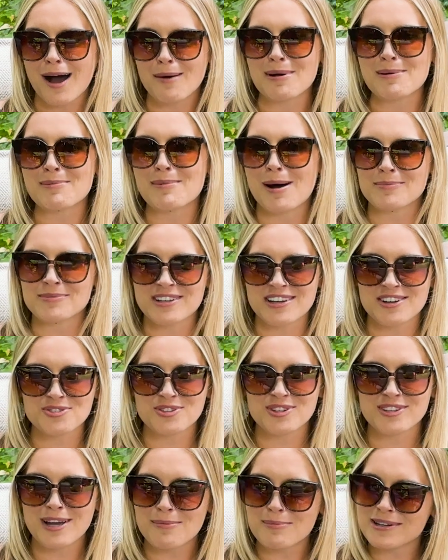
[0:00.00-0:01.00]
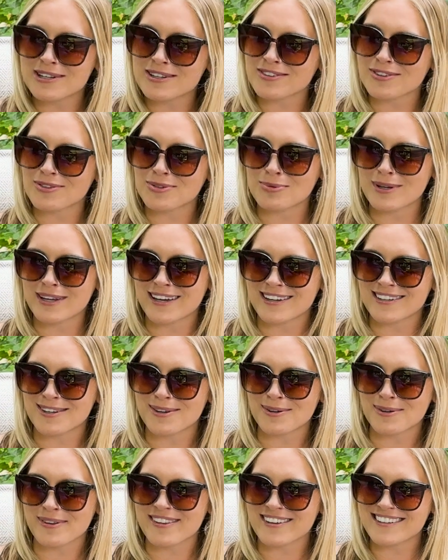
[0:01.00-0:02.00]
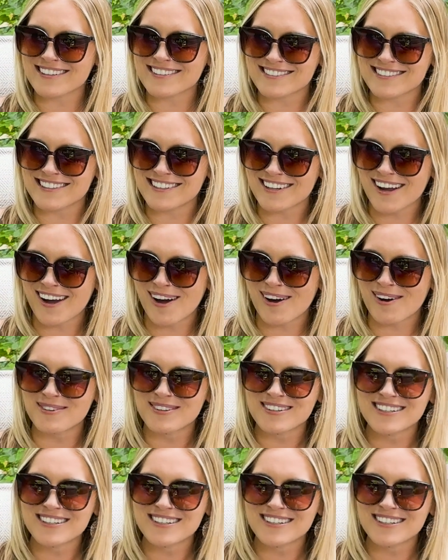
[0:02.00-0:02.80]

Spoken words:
mom's actually coming here this weekend to go to the casino.